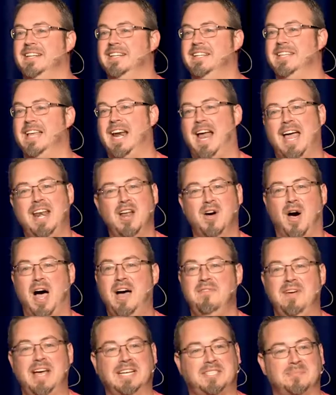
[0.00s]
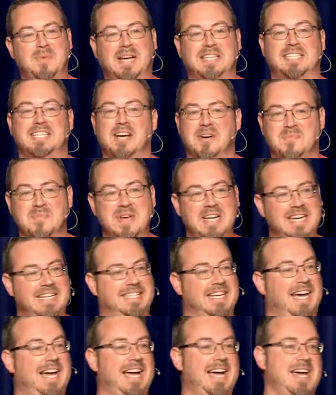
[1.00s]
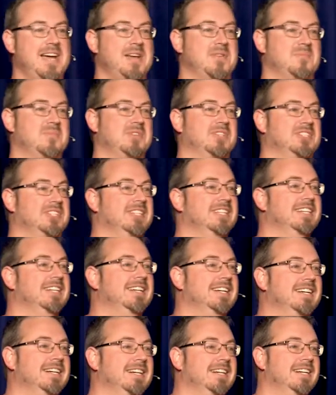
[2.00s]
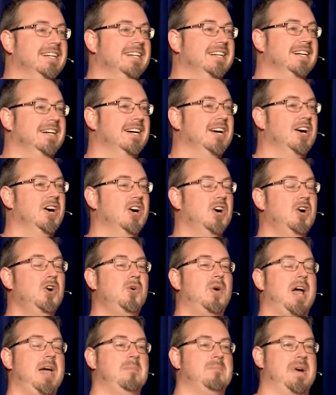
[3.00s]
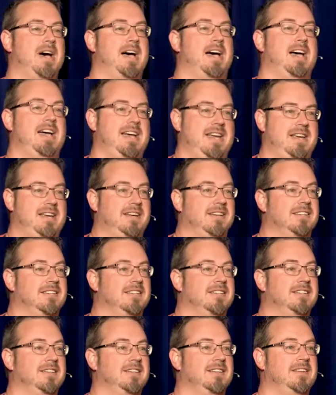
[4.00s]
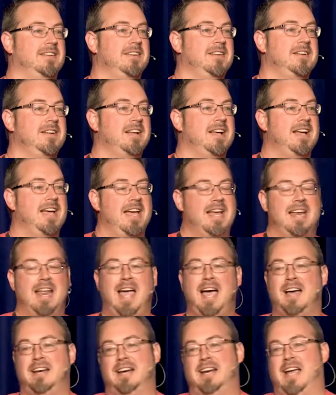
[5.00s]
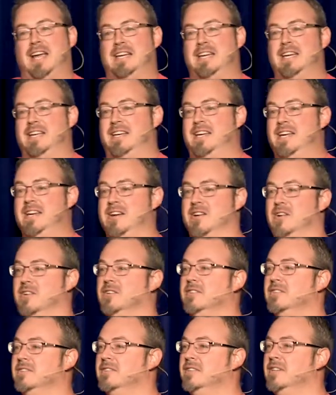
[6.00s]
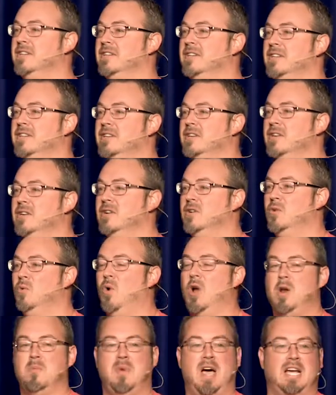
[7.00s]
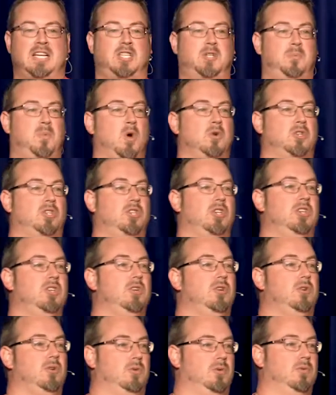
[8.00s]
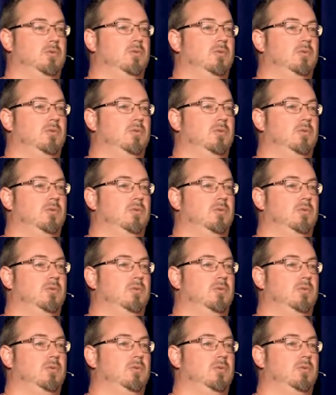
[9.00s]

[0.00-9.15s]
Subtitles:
but I know I've asked myself many times, who am I? And how did I get here? What am I supposed to do?